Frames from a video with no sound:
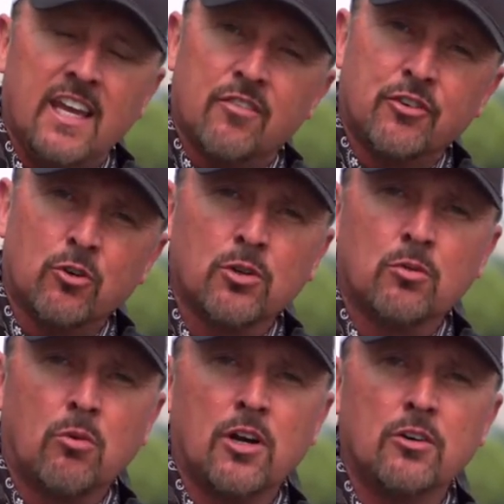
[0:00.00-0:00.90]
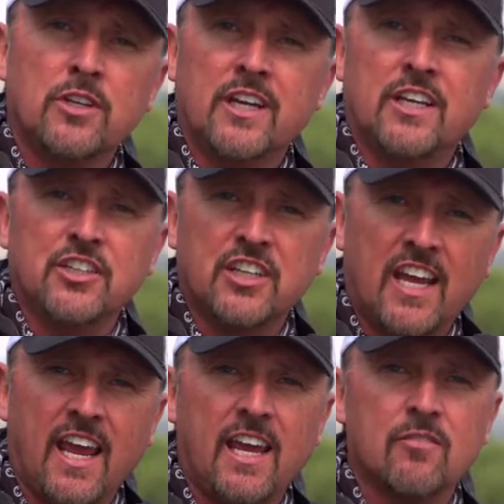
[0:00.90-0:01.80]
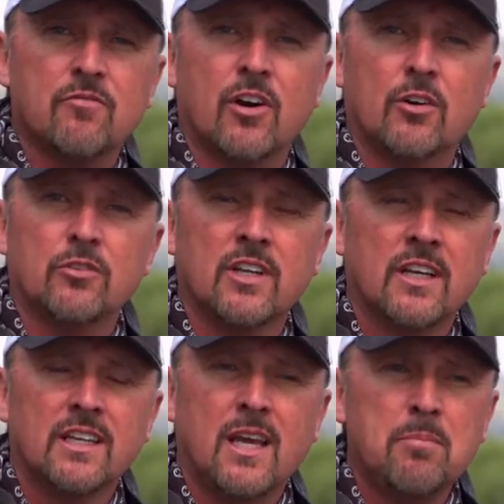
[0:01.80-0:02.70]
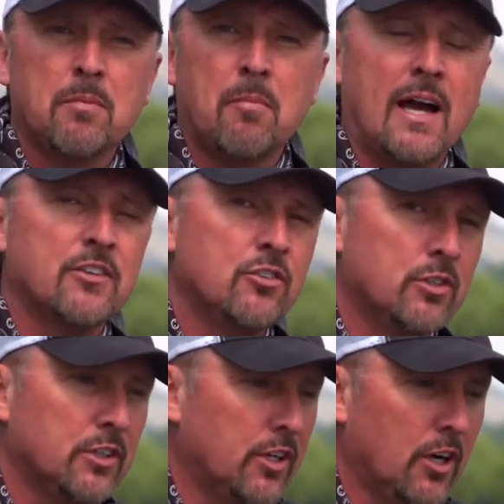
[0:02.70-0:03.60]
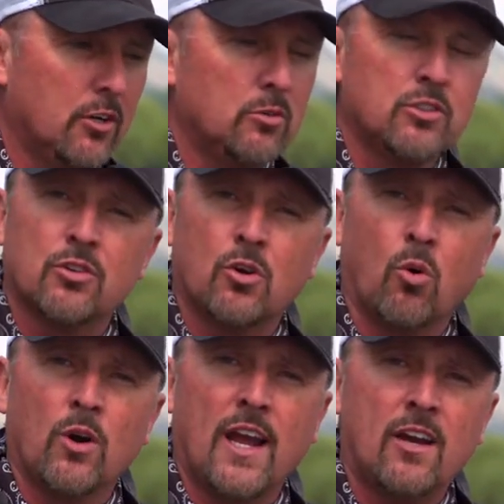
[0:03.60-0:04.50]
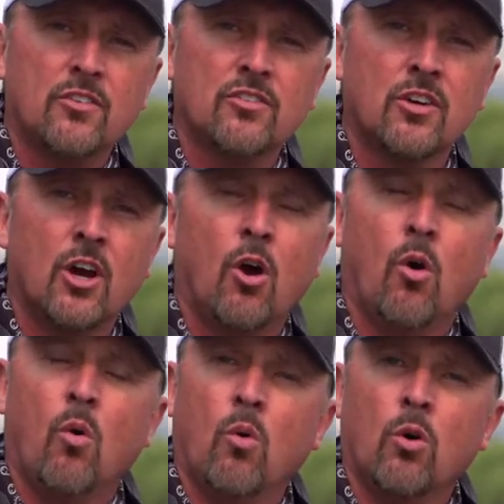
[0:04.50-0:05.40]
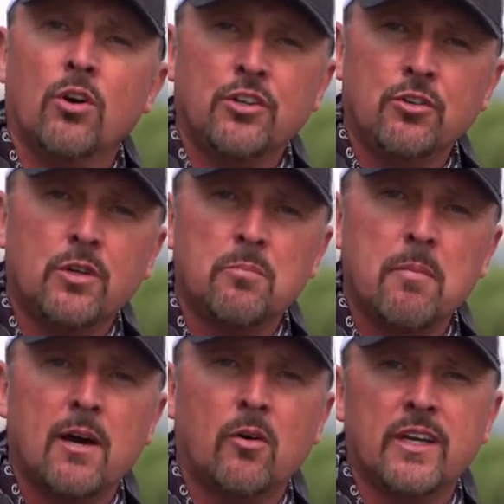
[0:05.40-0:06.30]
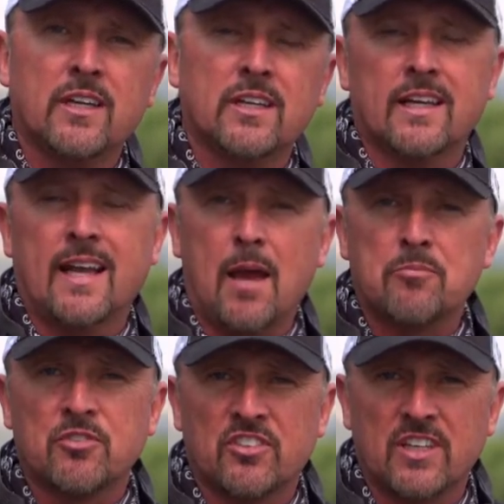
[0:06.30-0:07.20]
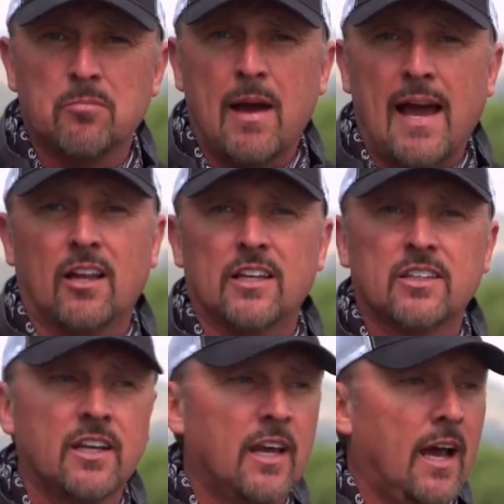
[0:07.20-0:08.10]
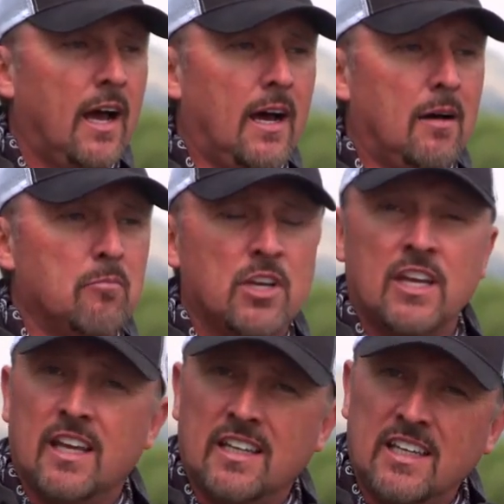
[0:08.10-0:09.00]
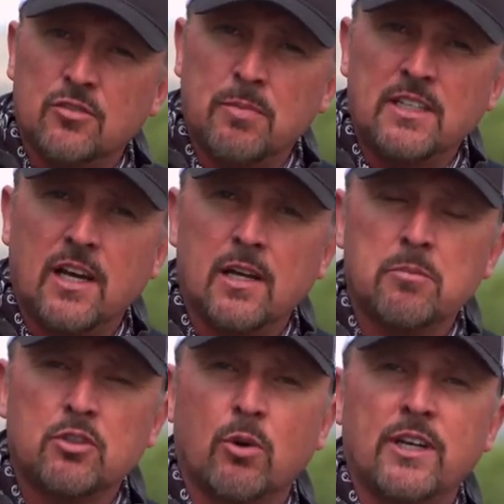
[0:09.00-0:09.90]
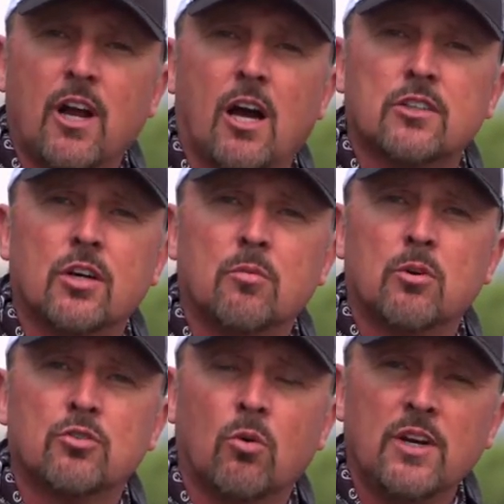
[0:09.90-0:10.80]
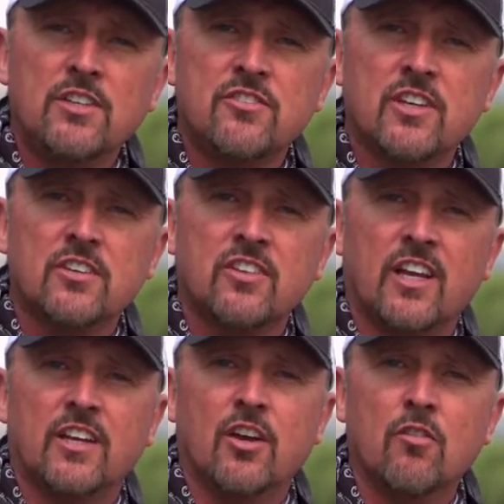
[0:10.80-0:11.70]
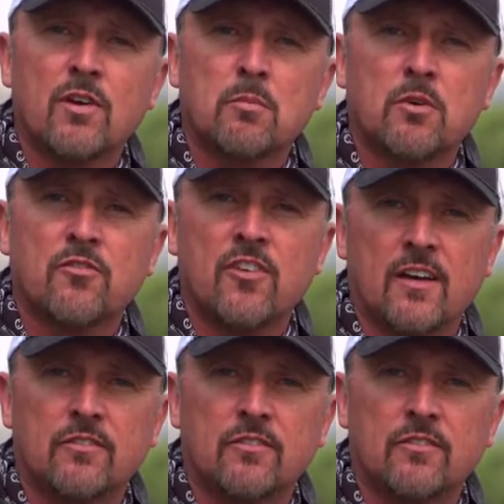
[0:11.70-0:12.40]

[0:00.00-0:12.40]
If you're on the road and you can't vote, keep in mind you can go to the courthouse or you can mail in an absentee ballot. Um, it needs to be done between October 26th and November 5th.